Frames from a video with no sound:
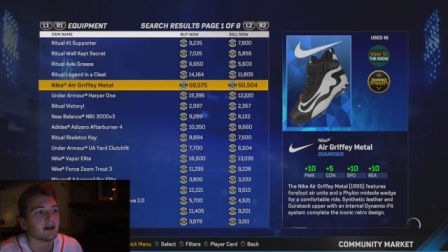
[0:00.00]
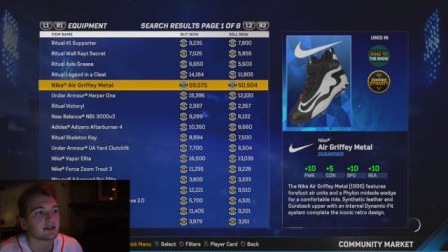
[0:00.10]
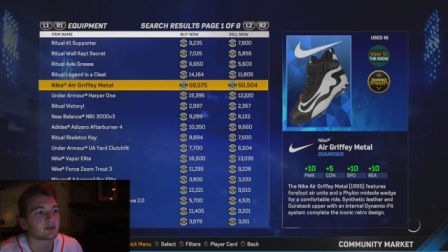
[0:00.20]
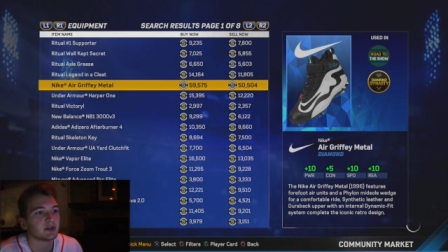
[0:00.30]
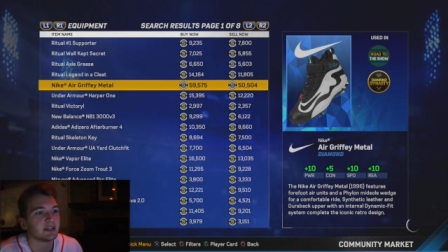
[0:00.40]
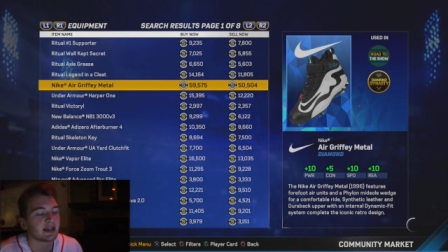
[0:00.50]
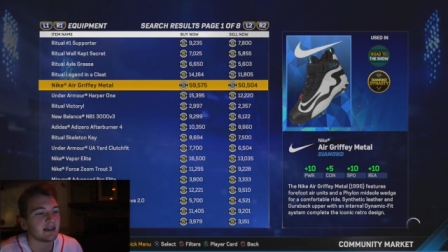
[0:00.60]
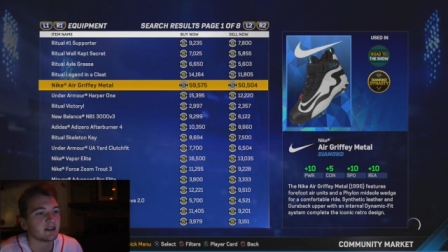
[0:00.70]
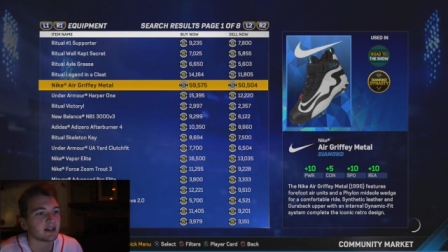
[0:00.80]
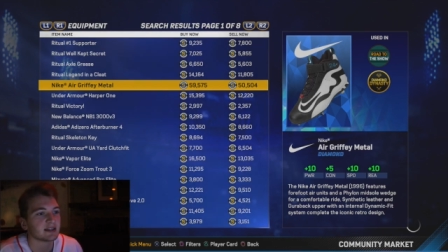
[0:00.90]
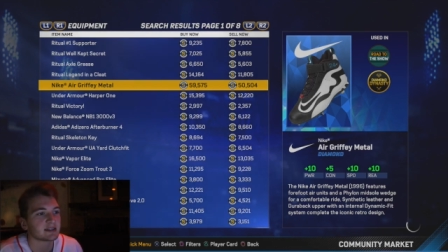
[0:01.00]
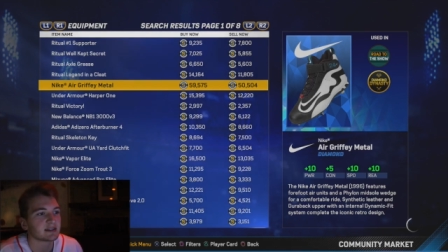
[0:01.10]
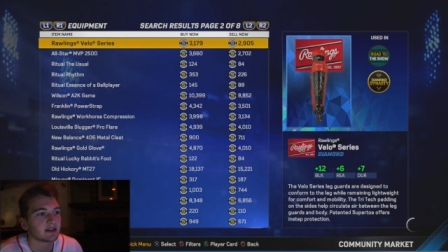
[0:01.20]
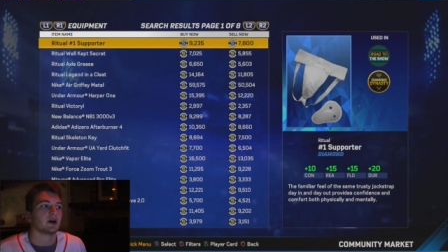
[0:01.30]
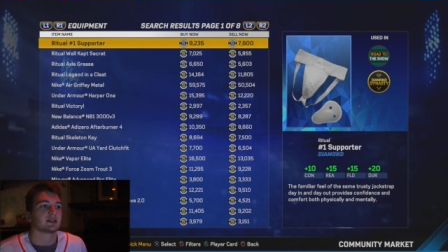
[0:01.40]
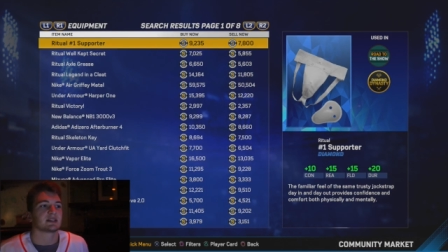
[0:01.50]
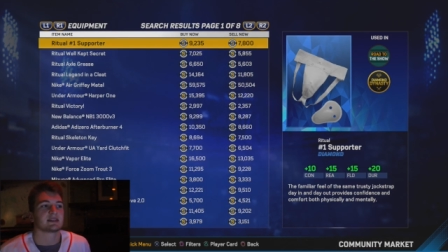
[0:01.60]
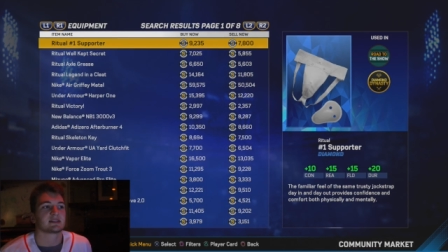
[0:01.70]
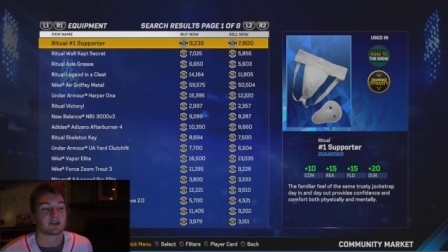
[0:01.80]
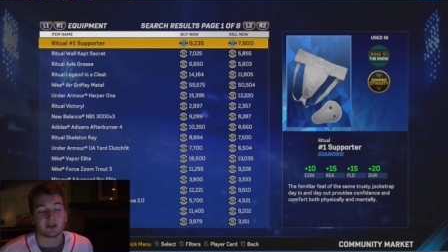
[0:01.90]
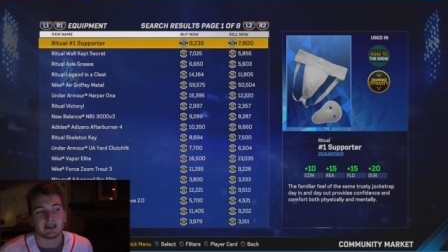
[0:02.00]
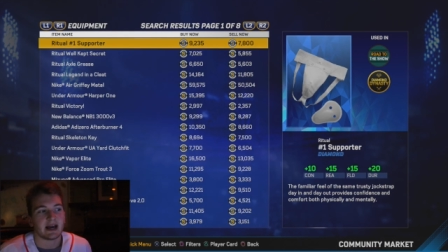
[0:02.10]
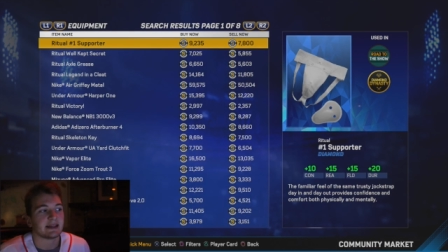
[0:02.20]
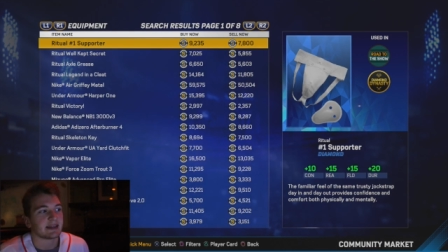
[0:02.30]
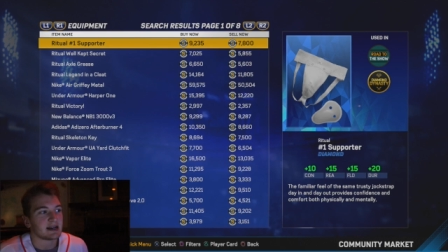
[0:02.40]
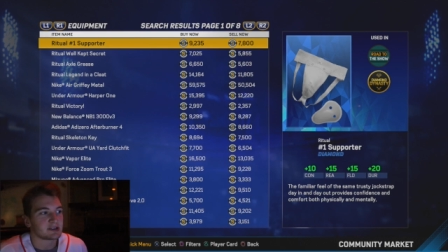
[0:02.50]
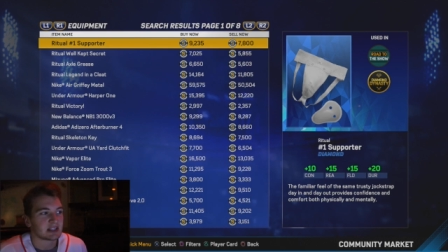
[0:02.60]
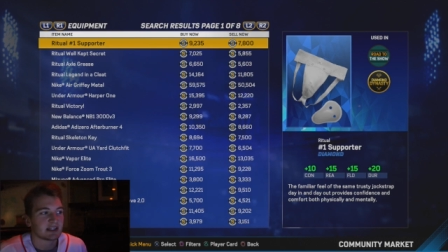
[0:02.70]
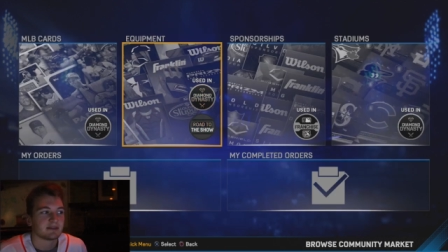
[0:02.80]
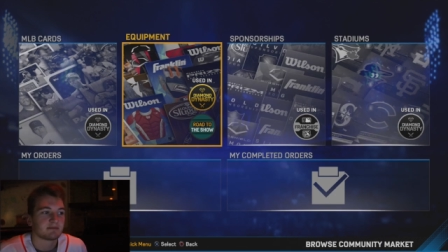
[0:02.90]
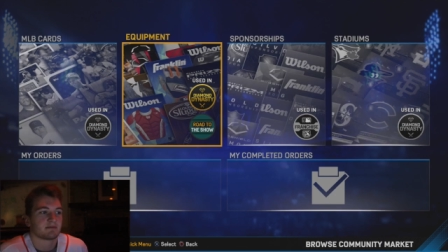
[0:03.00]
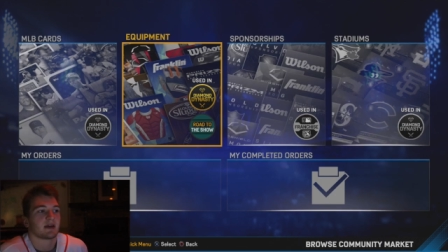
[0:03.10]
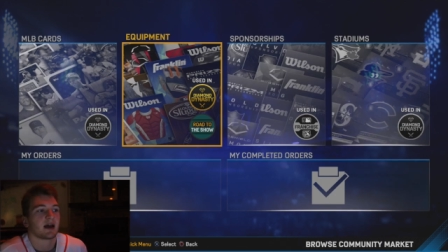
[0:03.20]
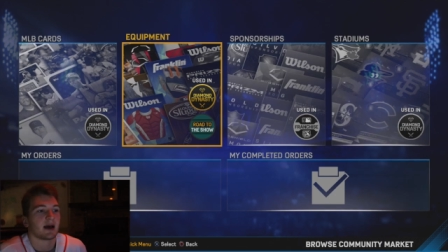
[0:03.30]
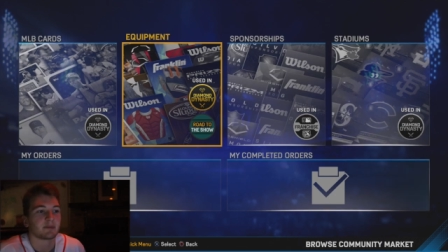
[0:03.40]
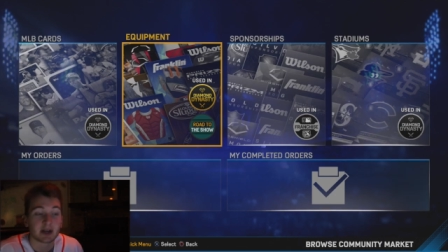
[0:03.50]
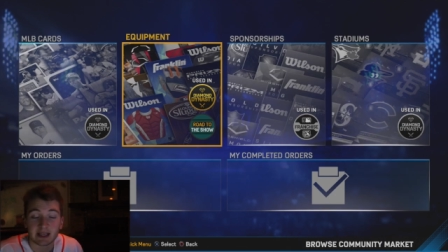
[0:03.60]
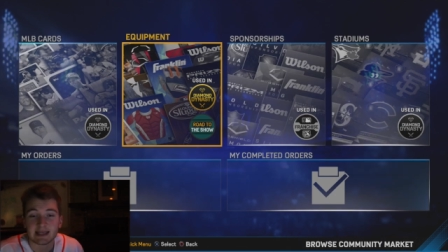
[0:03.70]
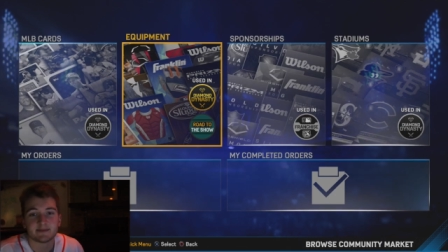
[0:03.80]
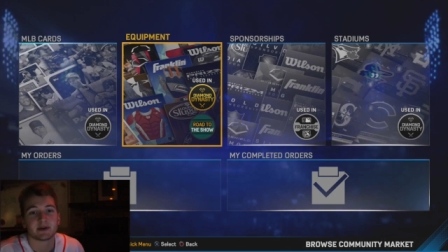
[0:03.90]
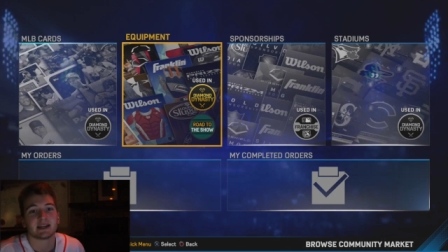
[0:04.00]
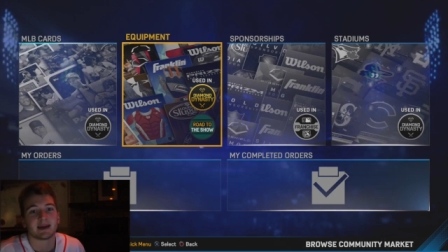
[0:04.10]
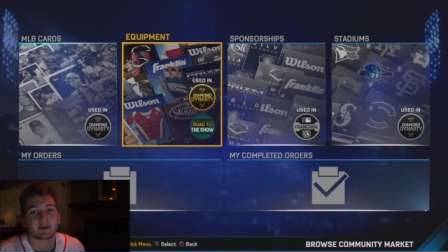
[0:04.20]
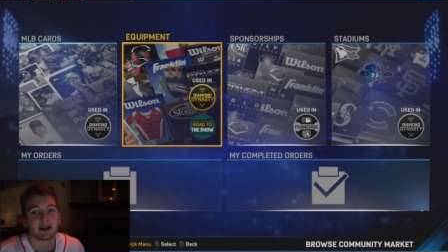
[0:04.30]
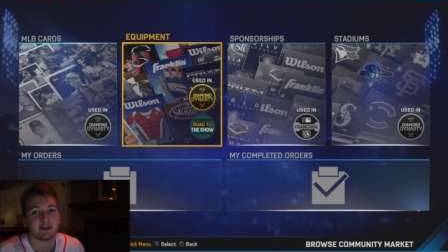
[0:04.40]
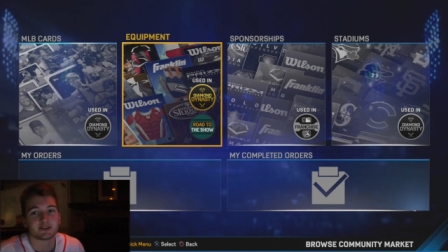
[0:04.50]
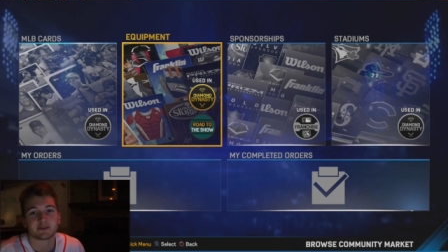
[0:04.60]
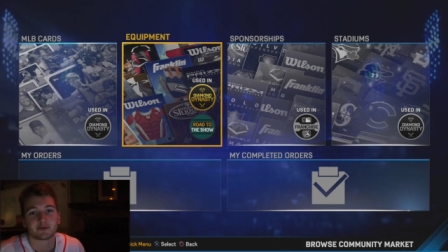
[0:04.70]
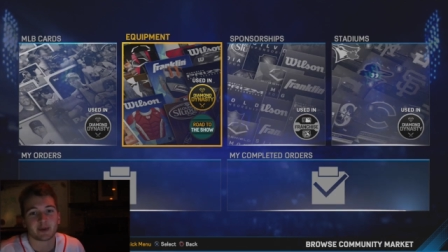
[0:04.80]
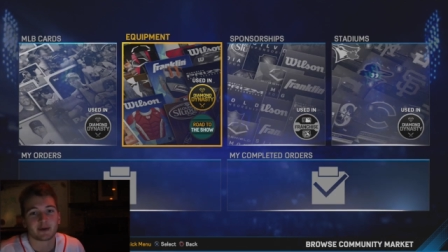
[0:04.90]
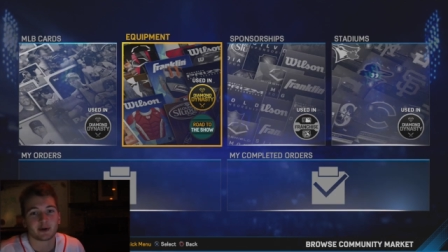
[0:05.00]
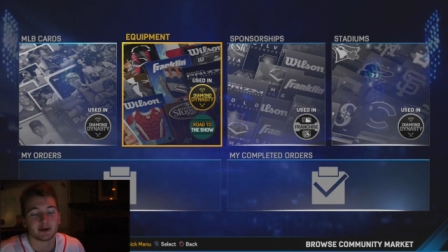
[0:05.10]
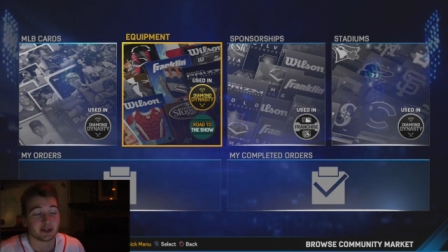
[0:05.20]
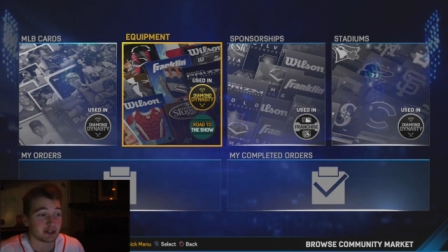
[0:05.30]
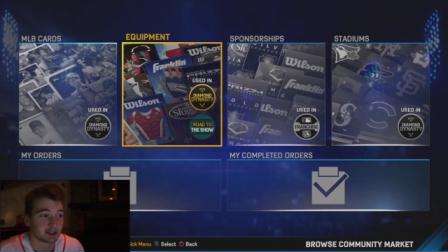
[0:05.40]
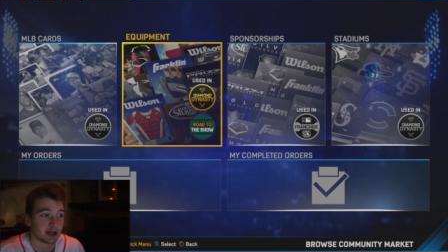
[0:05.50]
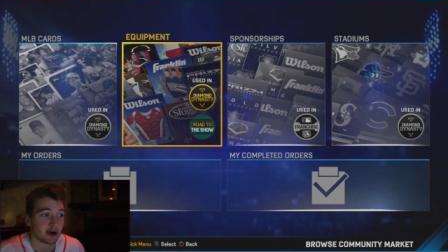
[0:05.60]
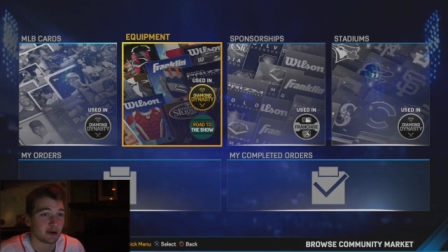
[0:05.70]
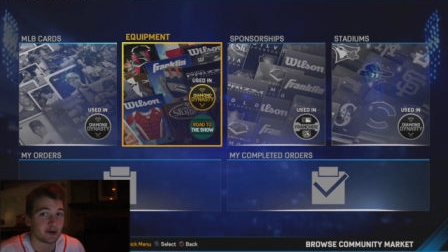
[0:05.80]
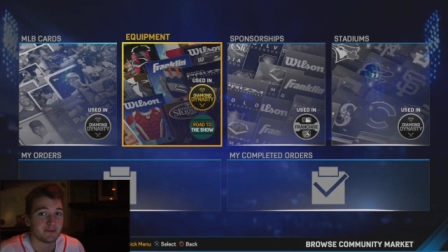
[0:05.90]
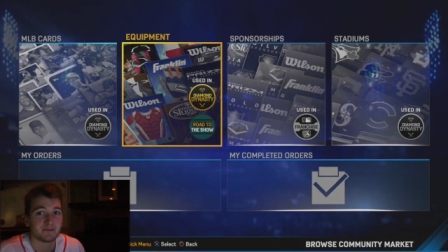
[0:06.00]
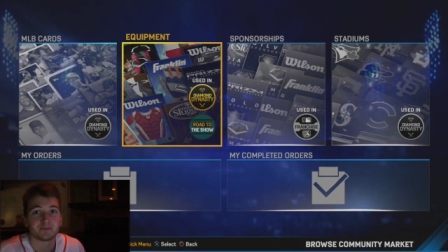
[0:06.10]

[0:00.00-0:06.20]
It's ridiculous. Well, since it's only 9,000, I'm gonna keep it and I'm gonna use it for my road to the show.